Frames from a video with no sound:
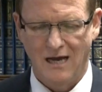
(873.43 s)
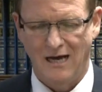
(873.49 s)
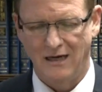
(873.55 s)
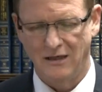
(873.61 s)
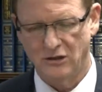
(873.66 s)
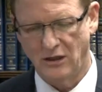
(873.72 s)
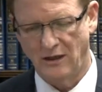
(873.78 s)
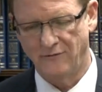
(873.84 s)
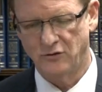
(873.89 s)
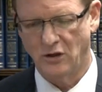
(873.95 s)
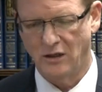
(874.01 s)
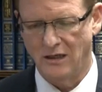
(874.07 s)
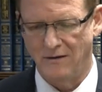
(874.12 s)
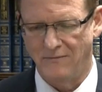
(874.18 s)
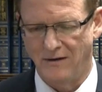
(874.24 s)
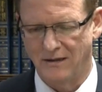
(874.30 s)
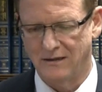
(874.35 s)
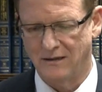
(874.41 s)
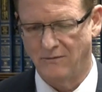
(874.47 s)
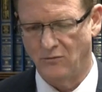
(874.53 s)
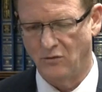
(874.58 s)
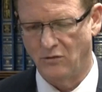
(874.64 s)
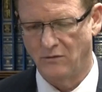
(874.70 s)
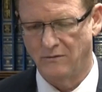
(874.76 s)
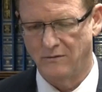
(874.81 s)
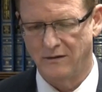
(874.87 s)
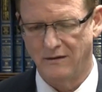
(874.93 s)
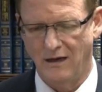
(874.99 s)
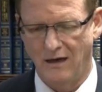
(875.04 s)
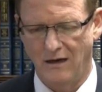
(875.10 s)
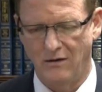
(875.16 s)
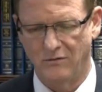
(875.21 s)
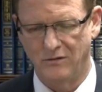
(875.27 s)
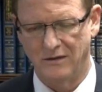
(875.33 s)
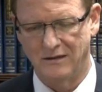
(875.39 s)
Now
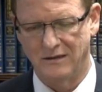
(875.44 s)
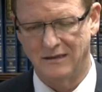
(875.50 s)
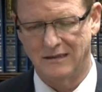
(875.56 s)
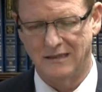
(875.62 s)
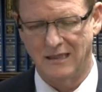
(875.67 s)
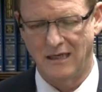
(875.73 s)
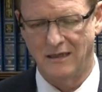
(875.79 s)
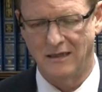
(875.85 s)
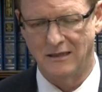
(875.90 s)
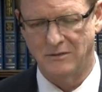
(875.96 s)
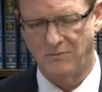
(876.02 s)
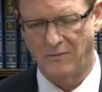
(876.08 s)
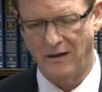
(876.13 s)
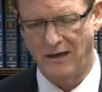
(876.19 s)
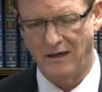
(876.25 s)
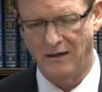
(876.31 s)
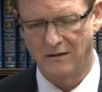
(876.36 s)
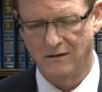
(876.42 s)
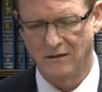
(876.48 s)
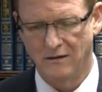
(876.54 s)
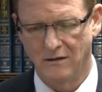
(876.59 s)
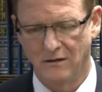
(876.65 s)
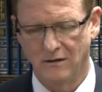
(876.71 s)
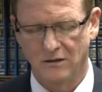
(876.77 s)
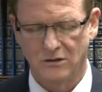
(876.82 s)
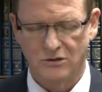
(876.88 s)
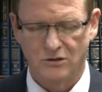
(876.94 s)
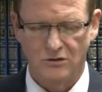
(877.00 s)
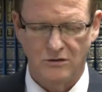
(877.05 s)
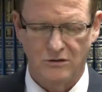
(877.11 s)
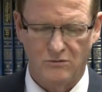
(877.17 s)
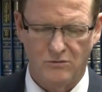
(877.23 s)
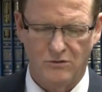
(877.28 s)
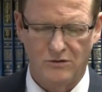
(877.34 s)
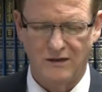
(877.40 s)
that it states its blood, so
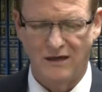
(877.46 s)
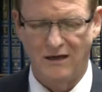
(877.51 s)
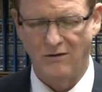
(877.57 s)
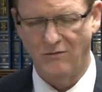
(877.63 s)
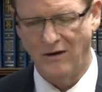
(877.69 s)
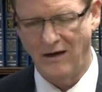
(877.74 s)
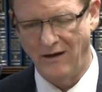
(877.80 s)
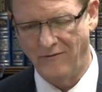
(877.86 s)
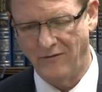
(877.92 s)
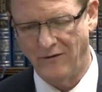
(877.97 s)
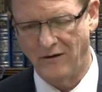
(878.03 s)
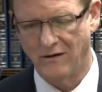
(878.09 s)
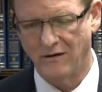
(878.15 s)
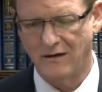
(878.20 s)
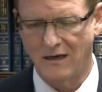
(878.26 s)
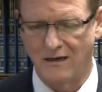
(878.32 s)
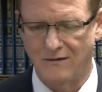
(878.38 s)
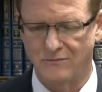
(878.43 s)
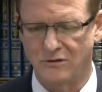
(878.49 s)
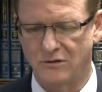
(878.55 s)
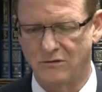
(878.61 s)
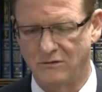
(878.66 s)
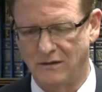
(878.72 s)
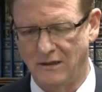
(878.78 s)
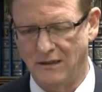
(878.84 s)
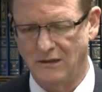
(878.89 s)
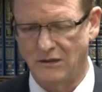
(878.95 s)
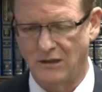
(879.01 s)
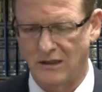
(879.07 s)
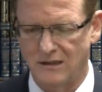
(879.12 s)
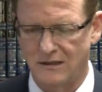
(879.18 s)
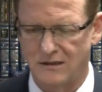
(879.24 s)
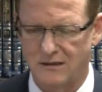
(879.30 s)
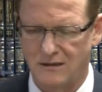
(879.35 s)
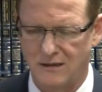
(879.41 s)
the word however comes to teach
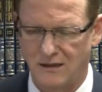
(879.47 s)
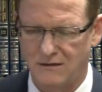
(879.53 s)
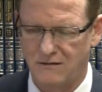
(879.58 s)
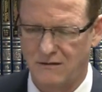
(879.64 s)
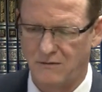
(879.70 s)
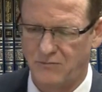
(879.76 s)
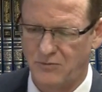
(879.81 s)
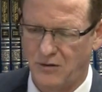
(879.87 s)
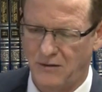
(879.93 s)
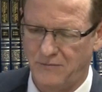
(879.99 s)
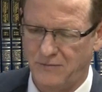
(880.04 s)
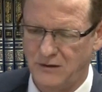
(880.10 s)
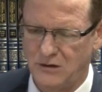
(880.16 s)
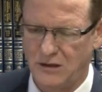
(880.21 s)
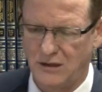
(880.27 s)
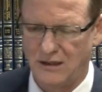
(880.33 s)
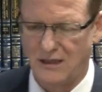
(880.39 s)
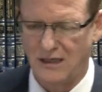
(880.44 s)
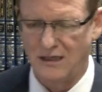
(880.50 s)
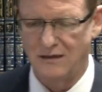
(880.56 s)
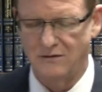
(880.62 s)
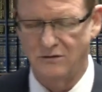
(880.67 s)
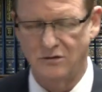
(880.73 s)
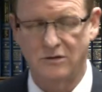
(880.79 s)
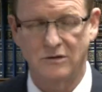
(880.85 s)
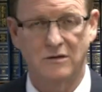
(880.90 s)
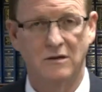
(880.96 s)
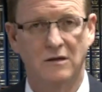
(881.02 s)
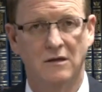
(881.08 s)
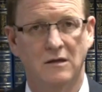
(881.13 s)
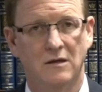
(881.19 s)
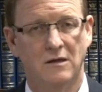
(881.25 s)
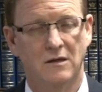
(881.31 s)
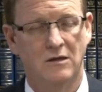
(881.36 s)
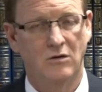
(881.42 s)
us that the prohibition against
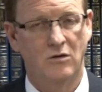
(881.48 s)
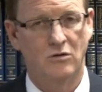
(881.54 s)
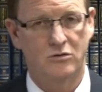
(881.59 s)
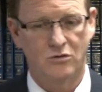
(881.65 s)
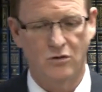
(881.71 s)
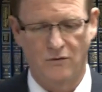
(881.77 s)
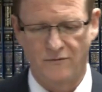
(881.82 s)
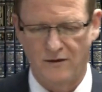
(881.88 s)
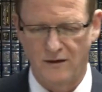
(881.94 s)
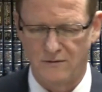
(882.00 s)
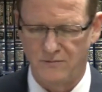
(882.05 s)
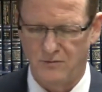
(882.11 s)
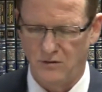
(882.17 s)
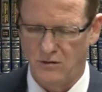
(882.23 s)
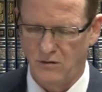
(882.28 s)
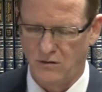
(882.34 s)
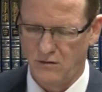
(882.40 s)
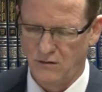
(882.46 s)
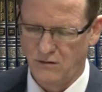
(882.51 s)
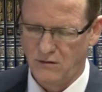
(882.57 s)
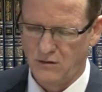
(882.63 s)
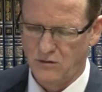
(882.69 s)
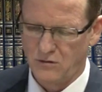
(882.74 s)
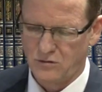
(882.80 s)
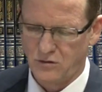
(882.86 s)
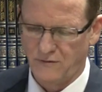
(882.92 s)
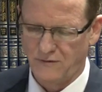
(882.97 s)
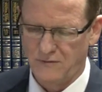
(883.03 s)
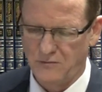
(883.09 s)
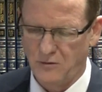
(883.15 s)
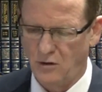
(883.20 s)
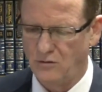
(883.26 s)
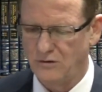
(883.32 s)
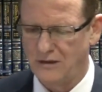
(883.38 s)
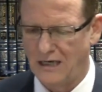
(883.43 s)
otoved non
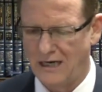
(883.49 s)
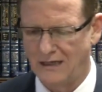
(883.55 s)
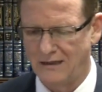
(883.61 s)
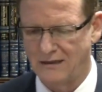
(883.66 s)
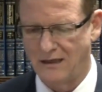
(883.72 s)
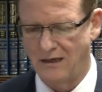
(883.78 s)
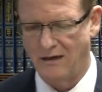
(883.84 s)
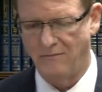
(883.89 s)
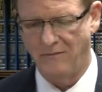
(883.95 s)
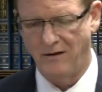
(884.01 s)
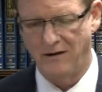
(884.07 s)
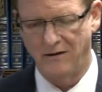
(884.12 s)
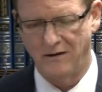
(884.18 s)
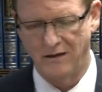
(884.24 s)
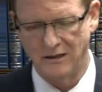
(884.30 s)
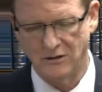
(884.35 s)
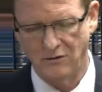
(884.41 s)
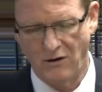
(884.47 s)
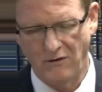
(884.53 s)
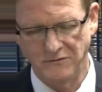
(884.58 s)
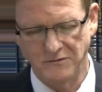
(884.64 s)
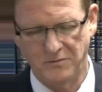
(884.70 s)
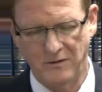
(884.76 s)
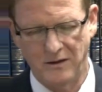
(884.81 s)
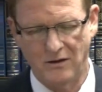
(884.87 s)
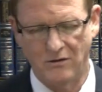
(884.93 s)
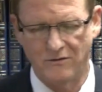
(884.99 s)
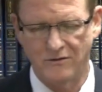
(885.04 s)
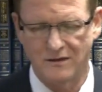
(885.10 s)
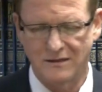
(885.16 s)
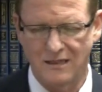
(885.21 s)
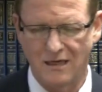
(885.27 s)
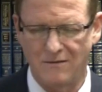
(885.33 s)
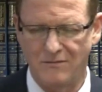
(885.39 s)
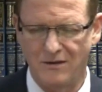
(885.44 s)
nohegbo, mother and his offspring on the
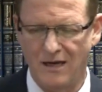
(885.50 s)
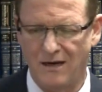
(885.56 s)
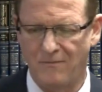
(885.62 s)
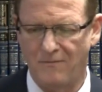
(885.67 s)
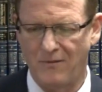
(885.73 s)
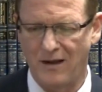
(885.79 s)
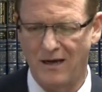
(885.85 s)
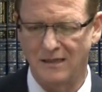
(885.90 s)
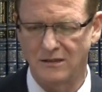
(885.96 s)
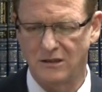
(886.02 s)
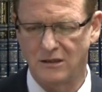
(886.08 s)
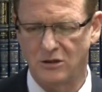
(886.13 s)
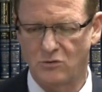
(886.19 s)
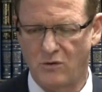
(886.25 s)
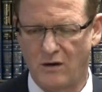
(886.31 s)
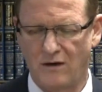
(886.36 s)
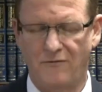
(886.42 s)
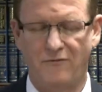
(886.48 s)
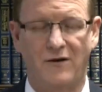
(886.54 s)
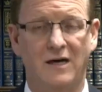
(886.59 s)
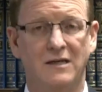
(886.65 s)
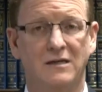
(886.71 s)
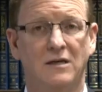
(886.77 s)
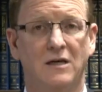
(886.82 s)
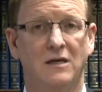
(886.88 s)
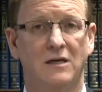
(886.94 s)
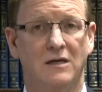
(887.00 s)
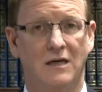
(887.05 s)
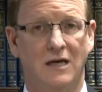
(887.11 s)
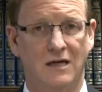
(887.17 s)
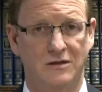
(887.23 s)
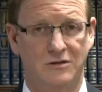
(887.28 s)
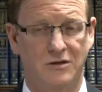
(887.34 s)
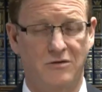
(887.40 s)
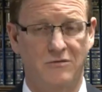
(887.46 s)
same day, applies disqualified
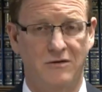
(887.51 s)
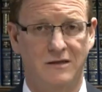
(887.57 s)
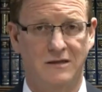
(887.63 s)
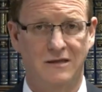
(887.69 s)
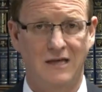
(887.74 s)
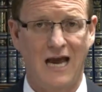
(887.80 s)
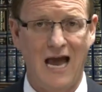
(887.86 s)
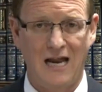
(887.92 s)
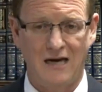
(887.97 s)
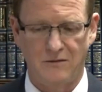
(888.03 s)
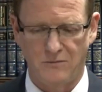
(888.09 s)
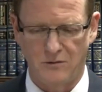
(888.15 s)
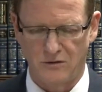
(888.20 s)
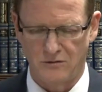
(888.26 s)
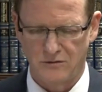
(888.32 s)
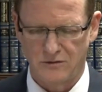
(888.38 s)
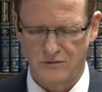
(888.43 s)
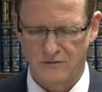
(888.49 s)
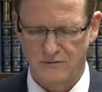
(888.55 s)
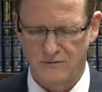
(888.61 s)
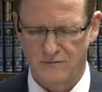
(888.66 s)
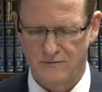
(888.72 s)
consecrated animals.